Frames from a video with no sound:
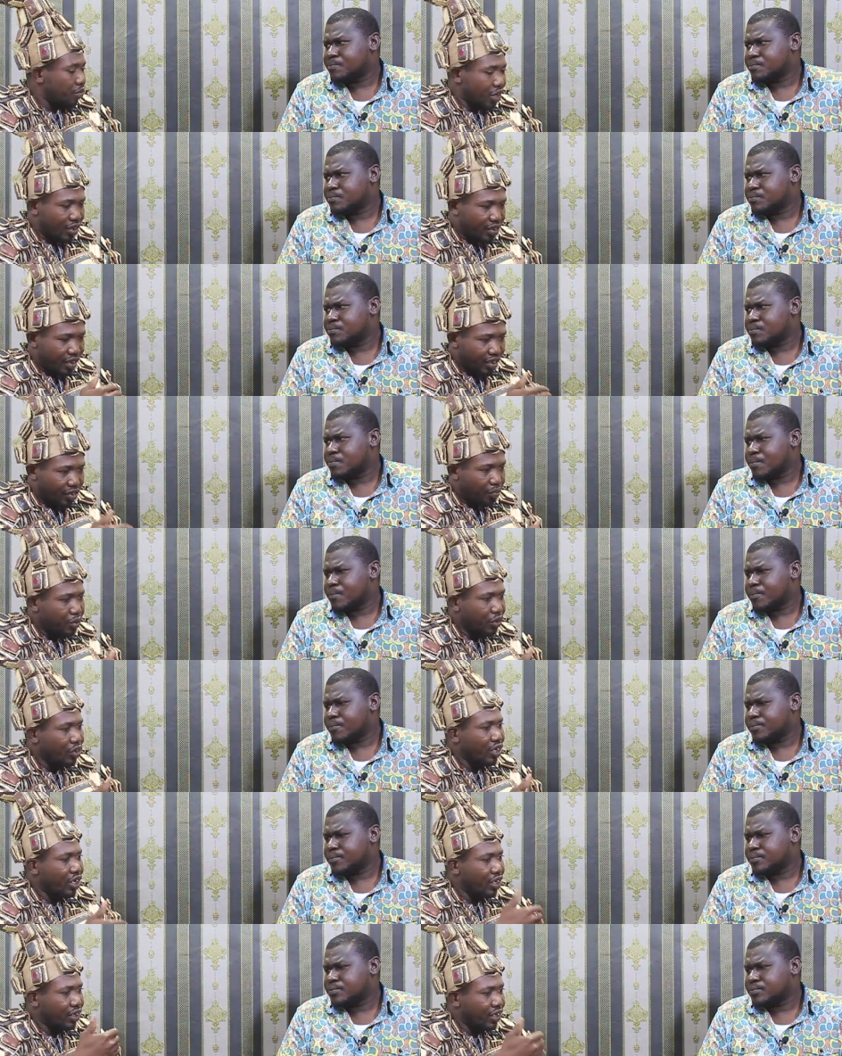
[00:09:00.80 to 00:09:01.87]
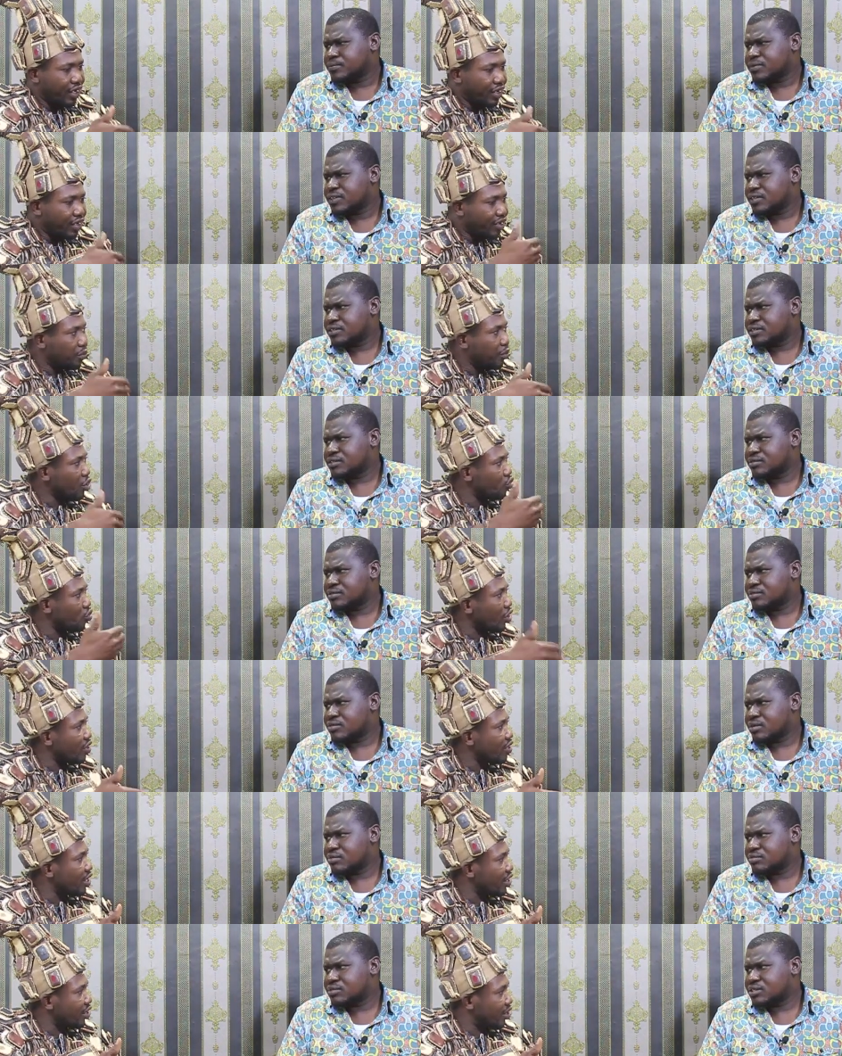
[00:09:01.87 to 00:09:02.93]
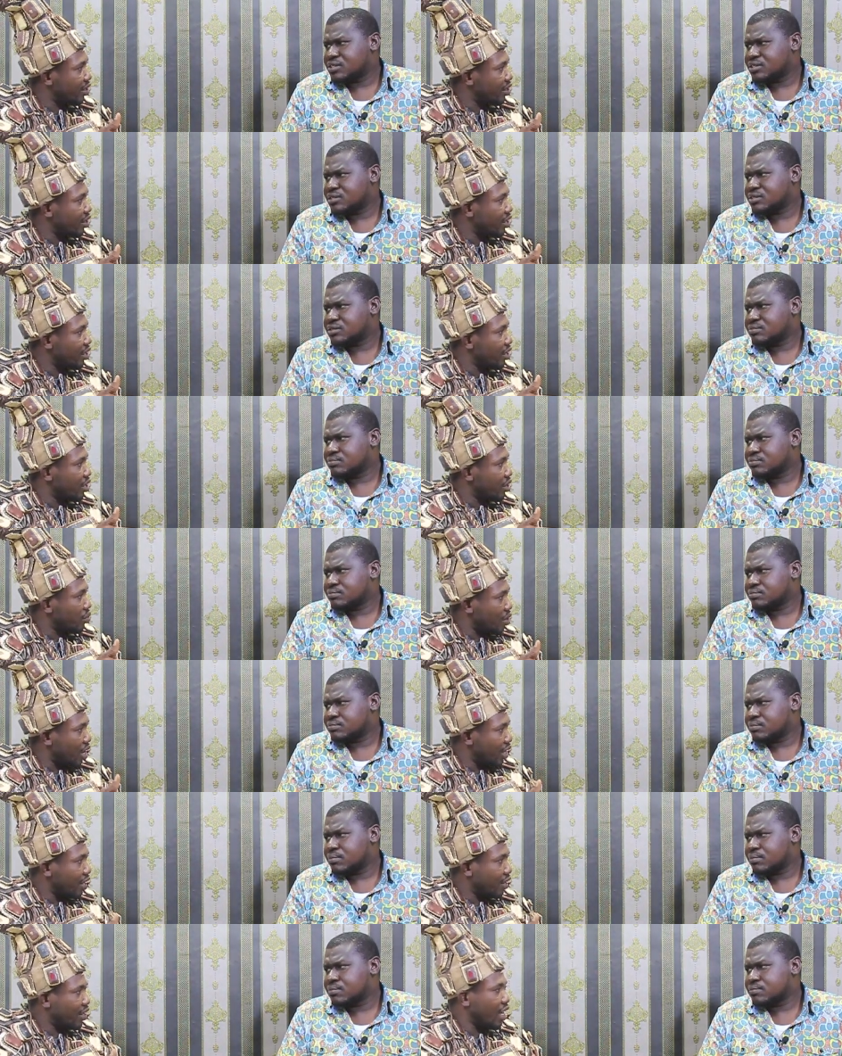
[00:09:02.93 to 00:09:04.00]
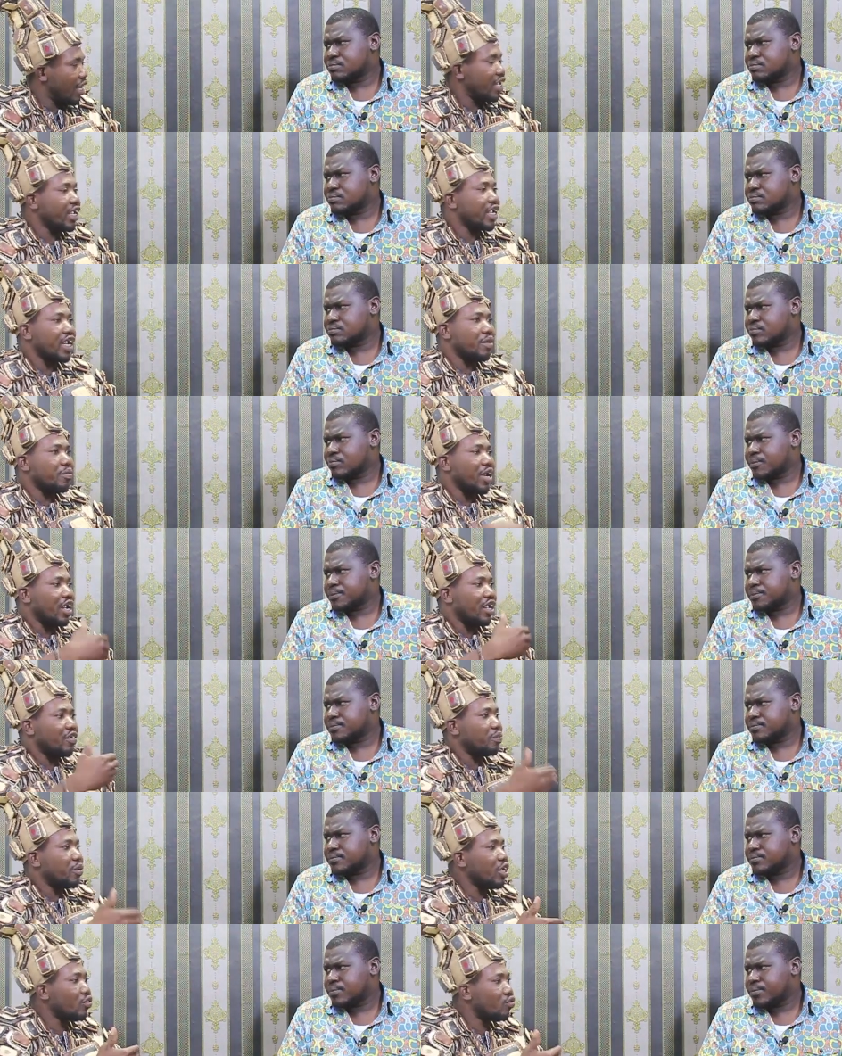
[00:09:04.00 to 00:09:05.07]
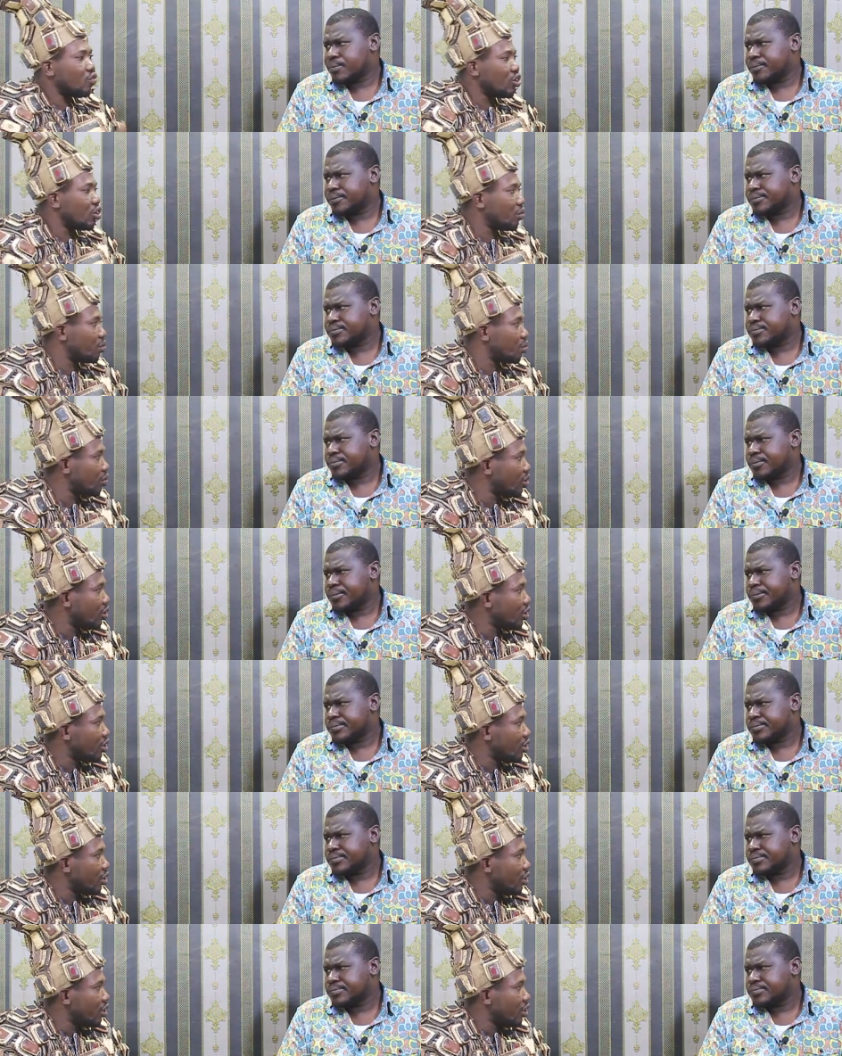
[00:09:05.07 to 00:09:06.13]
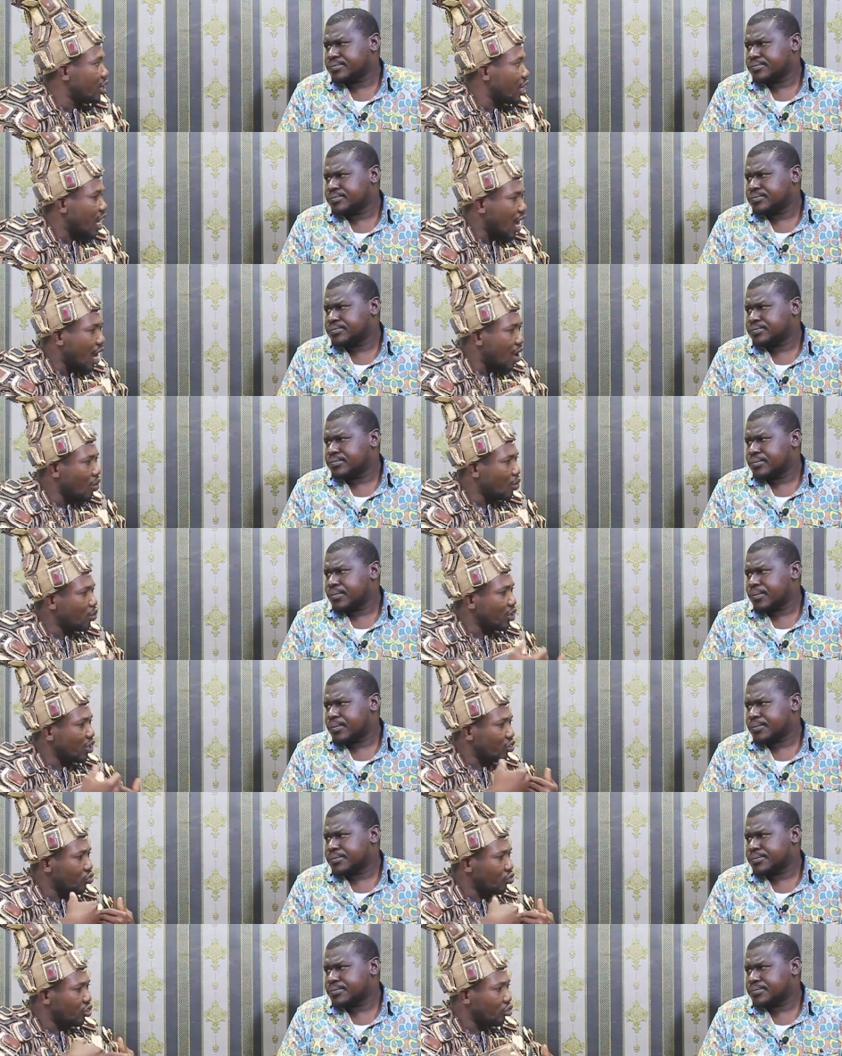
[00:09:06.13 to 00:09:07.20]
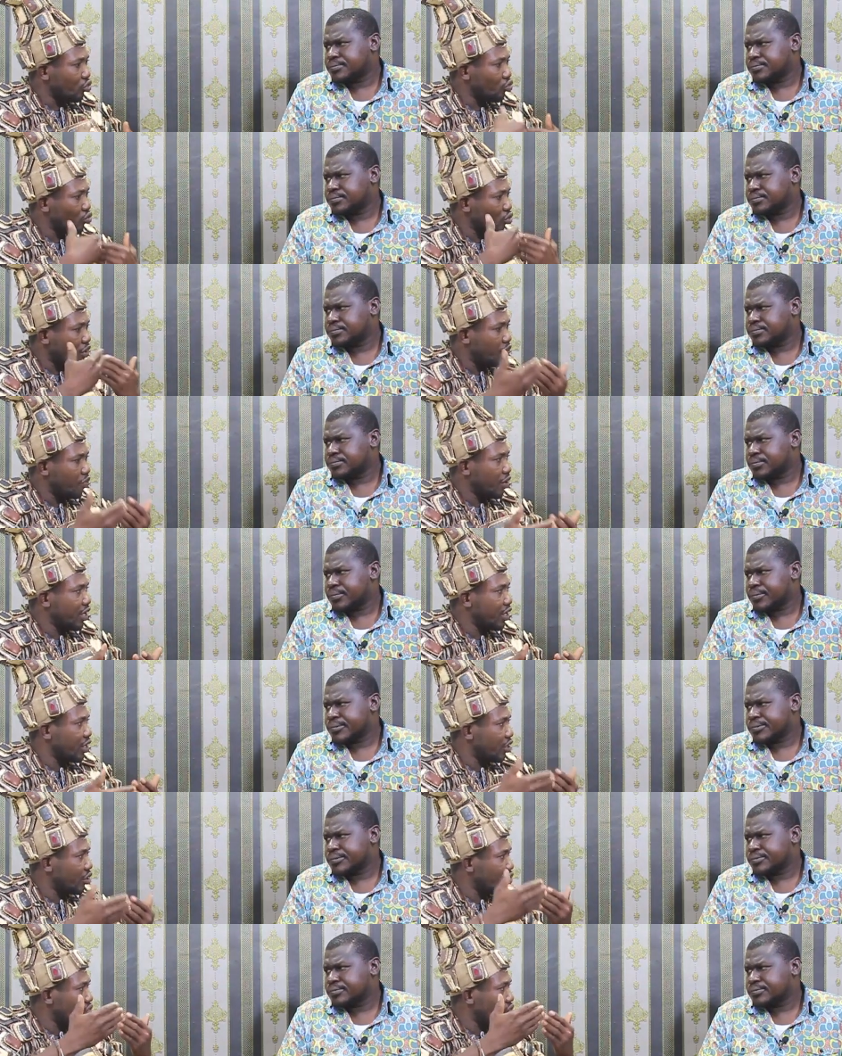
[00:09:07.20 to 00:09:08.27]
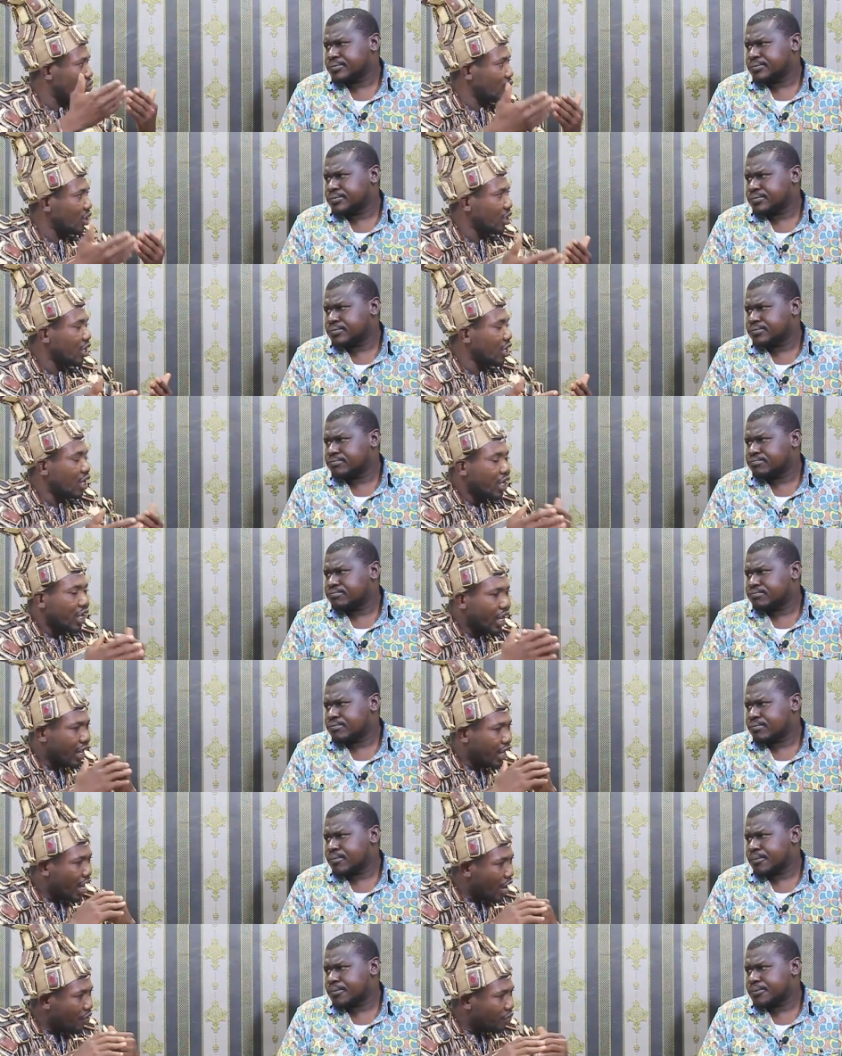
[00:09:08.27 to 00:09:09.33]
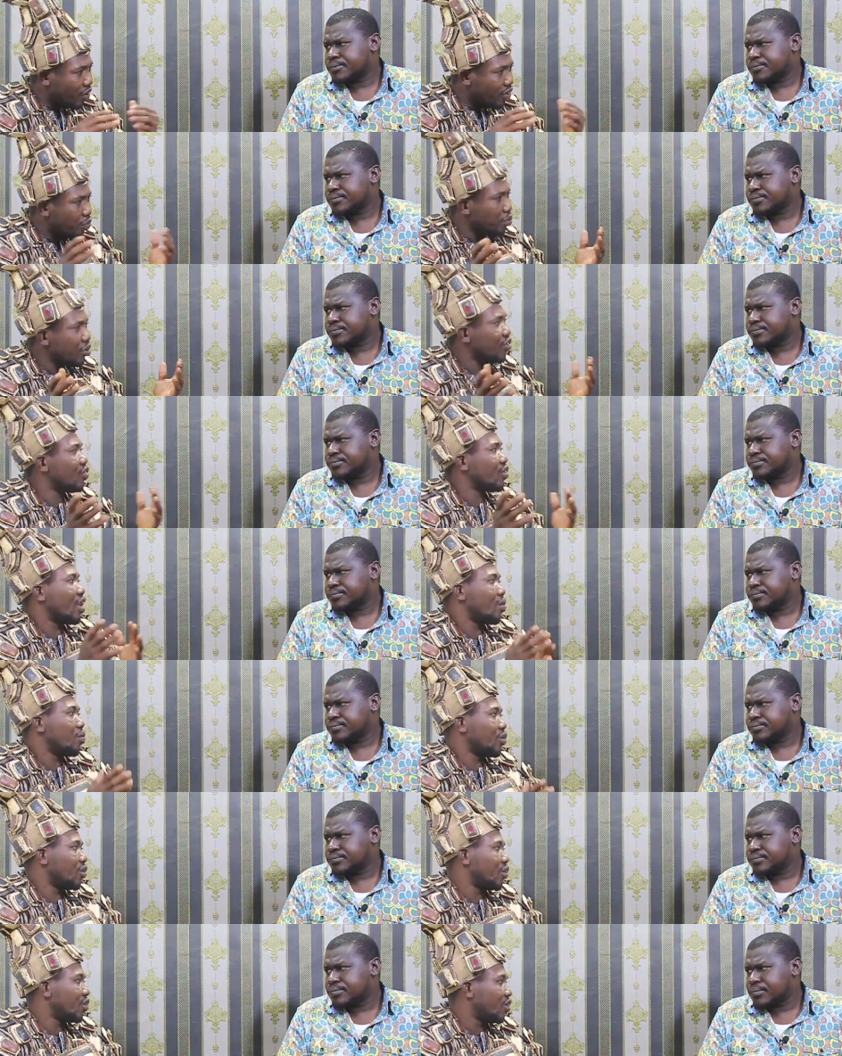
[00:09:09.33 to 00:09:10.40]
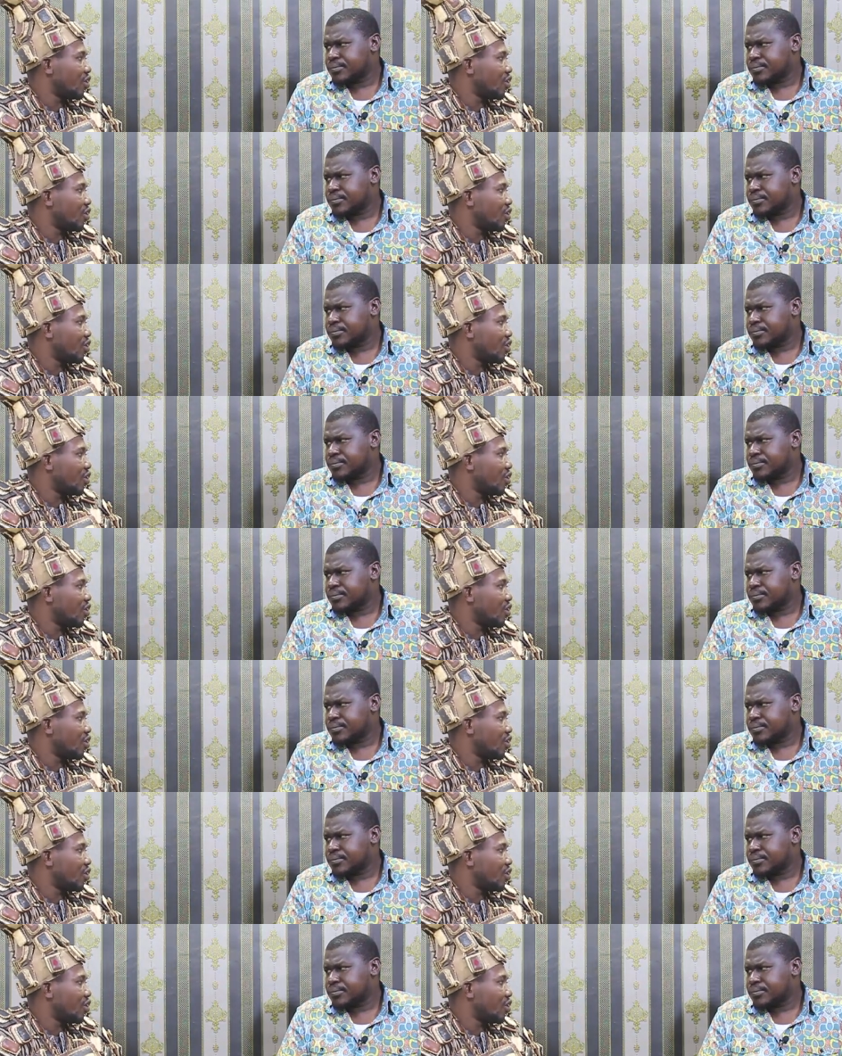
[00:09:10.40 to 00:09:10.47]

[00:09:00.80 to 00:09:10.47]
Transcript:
Speaker 1: it's a spirit in spiritual things. things. You understand? He came and explained to him how is she suffering. She's doing her life is miserable.